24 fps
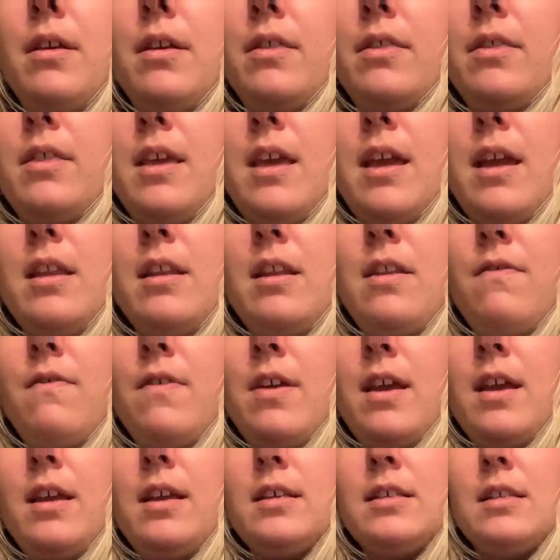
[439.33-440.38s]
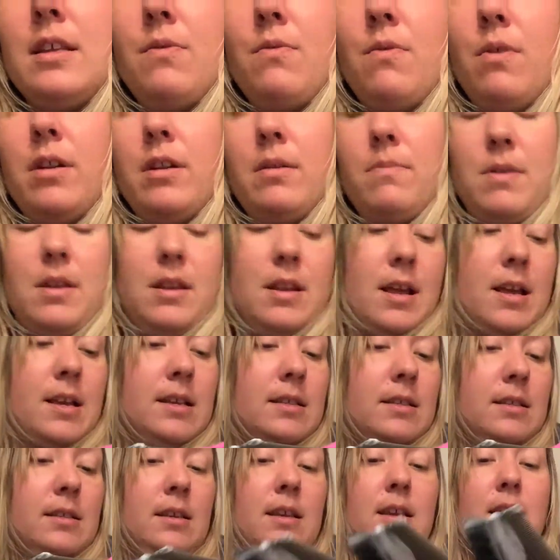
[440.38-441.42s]
the end of it because I want to be
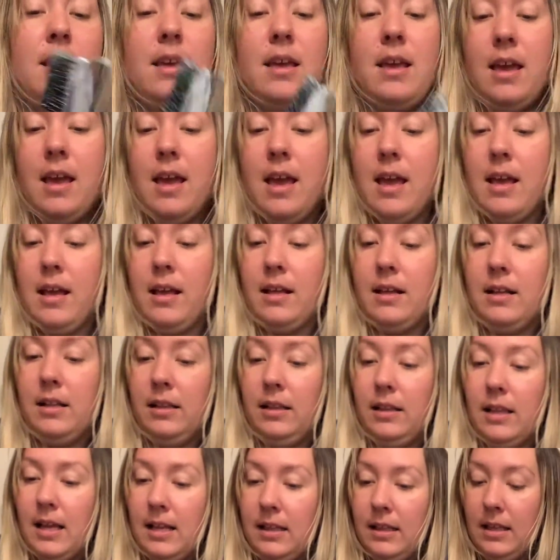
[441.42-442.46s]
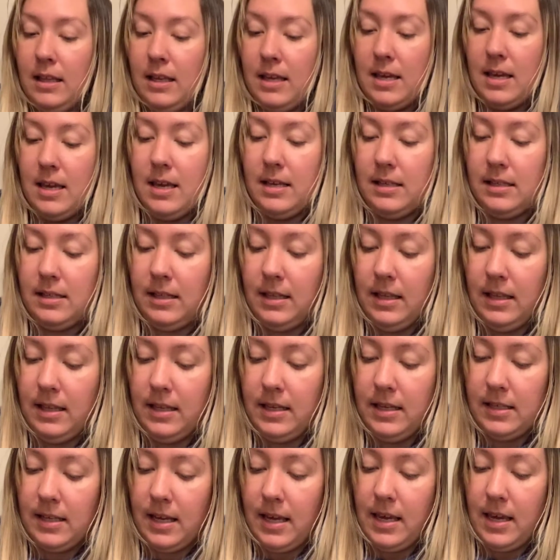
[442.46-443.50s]
nice and cleanly
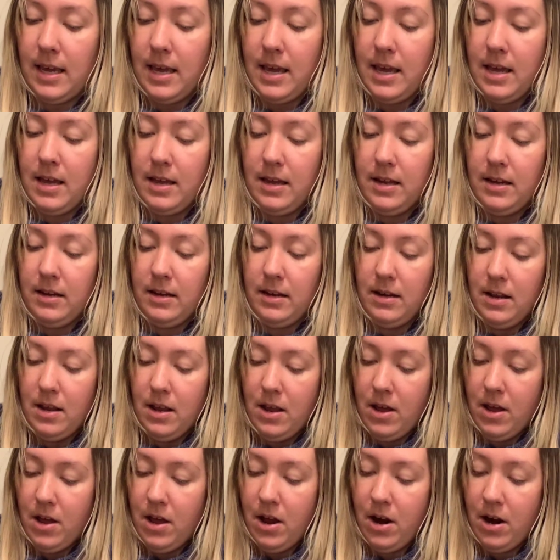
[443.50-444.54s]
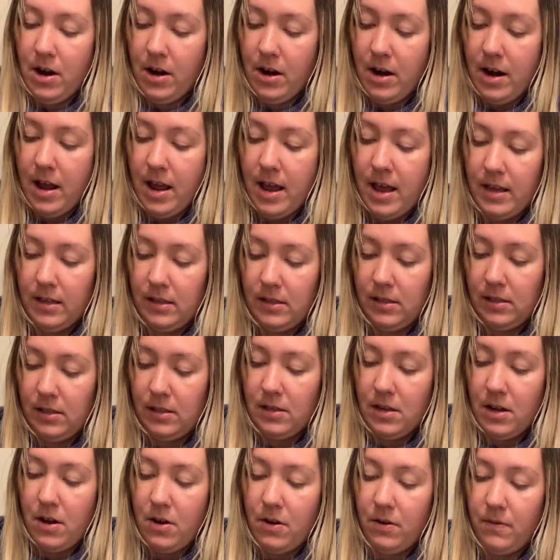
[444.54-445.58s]
as I can. All right,
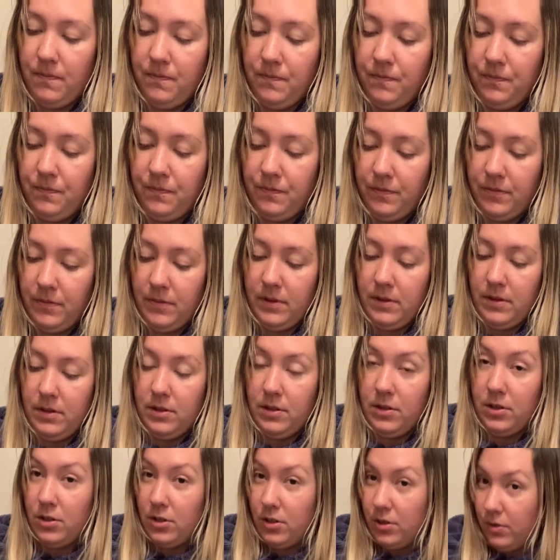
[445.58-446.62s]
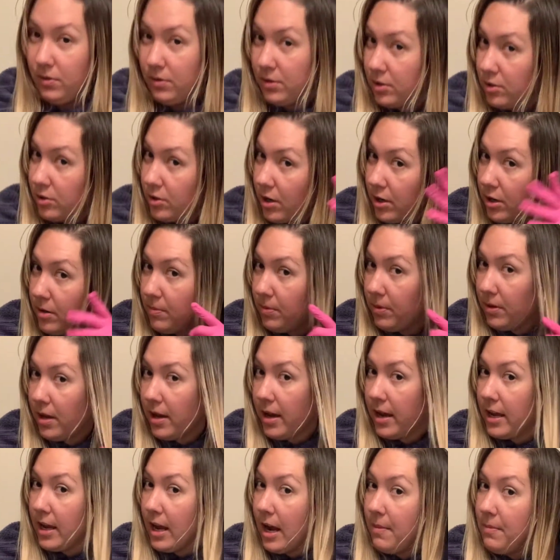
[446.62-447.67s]
so to start
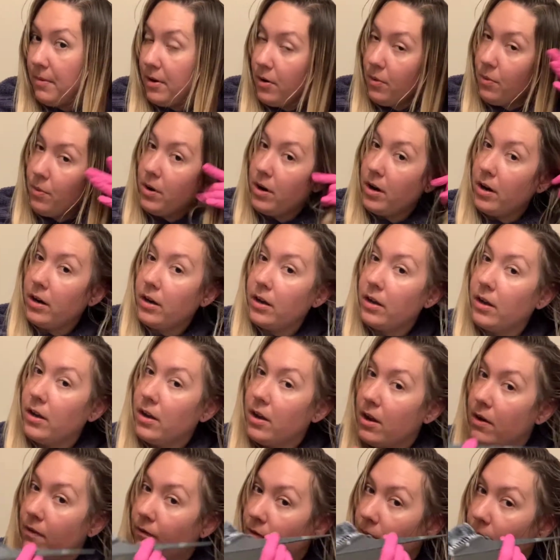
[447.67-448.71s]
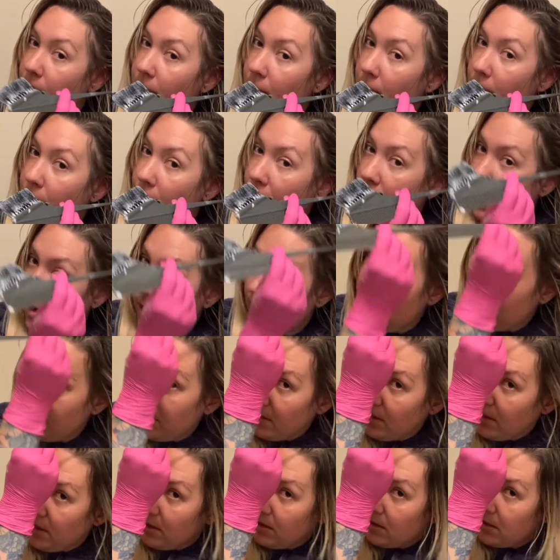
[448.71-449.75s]
applying, I'm gonna work from the
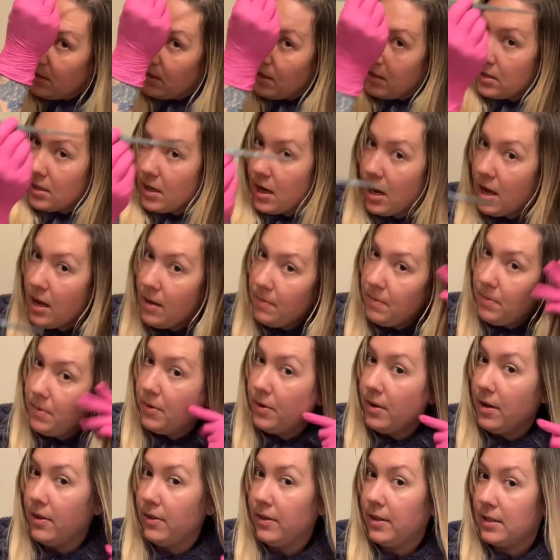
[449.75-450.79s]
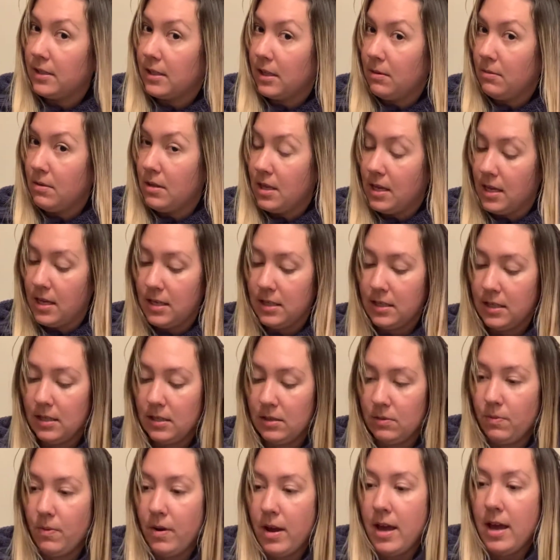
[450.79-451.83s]
bottom to the top. That's gonna be the
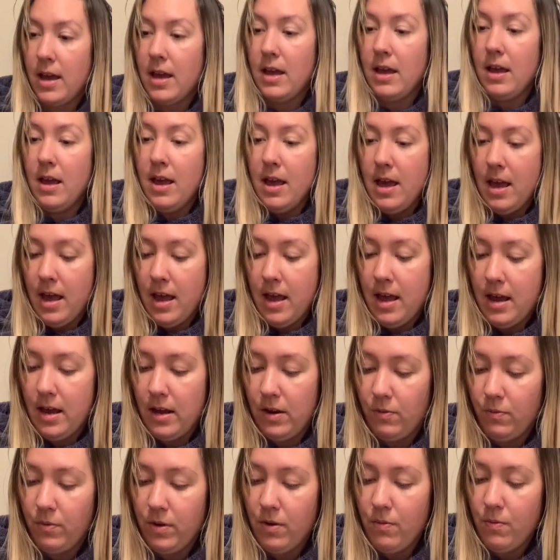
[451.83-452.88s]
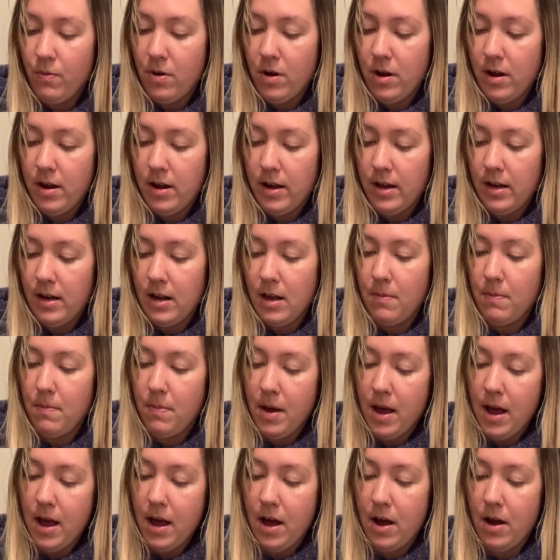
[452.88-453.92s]
easiest way. And we want
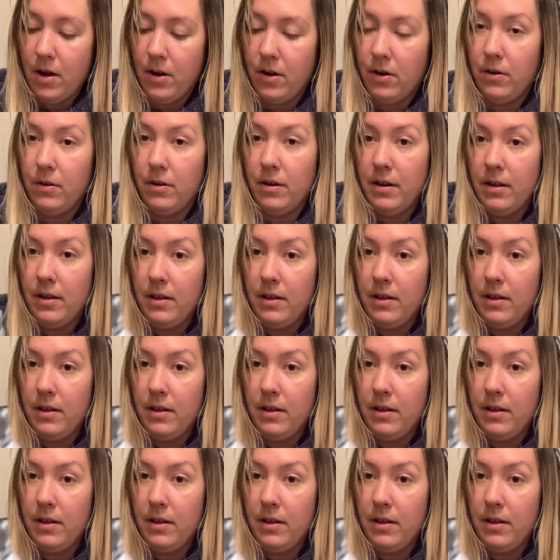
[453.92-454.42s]
about